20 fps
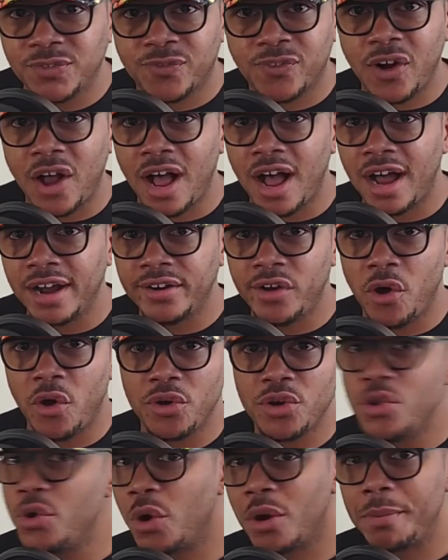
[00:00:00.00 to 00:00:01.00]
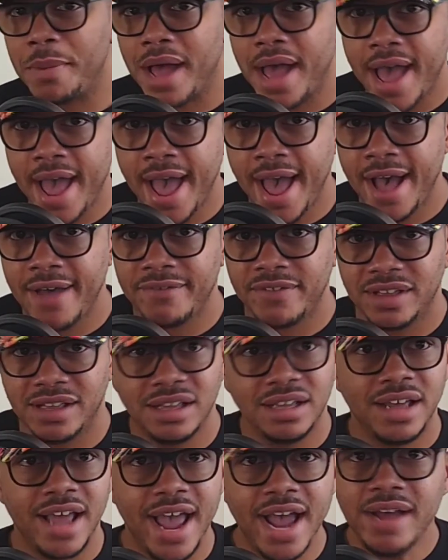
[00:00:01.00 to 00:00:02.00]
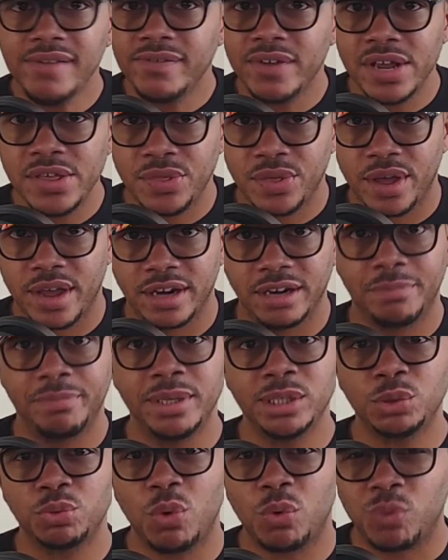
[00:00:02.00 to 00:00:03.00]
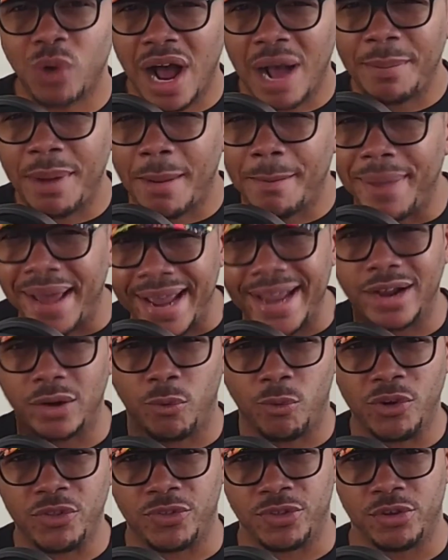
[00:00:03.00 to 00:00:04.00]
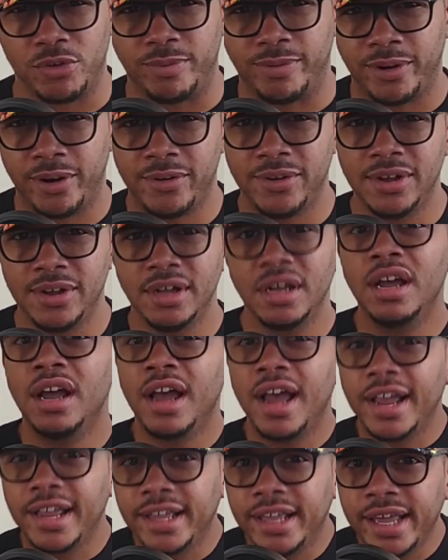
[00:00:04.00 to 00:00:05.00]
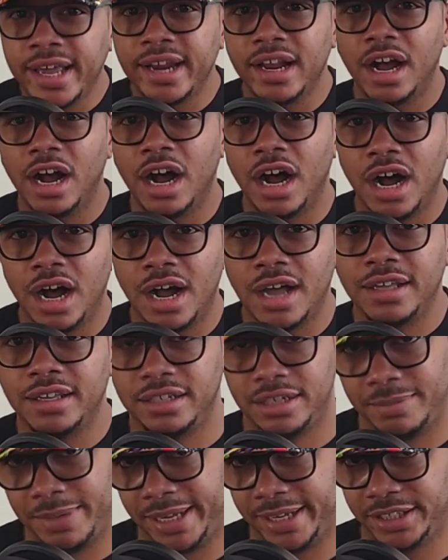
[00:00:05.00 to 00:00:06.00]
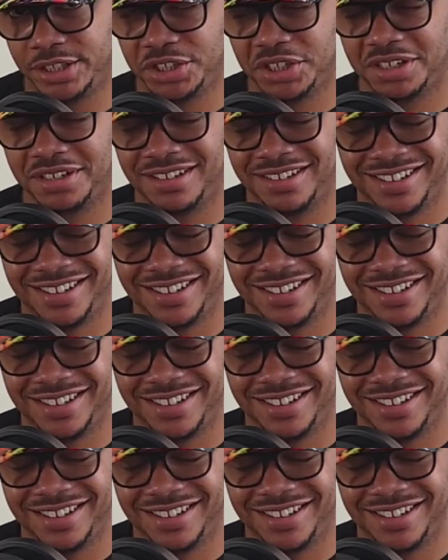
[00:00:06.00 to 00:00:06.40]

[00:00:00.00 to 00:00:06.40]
fraud on your behalf. Everything. The bitch will rob a bank with you, bro. Get a ugly bitch.